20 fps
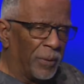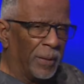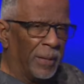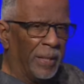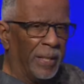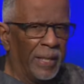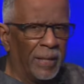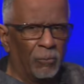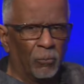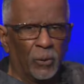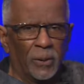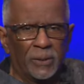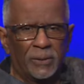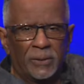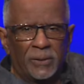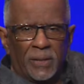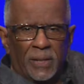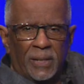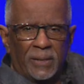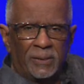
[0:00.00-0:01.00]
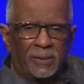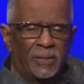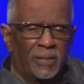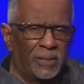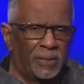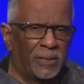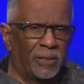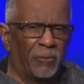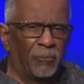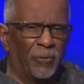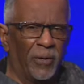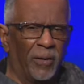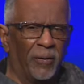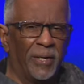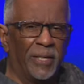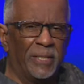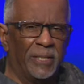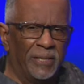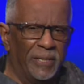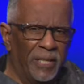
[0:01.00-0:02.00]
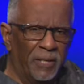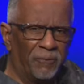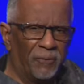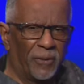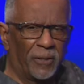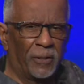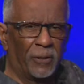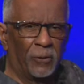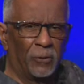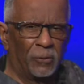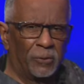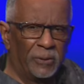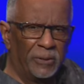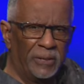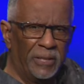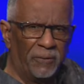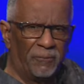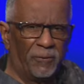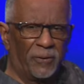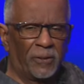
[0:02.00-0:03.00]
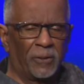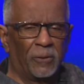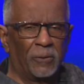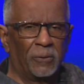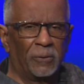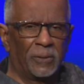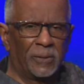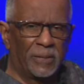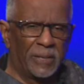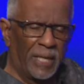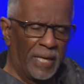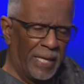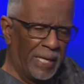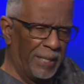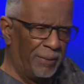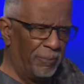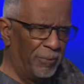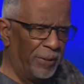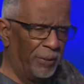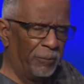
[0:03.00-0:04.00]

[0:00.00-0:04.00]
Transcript: it was just a very difficult time.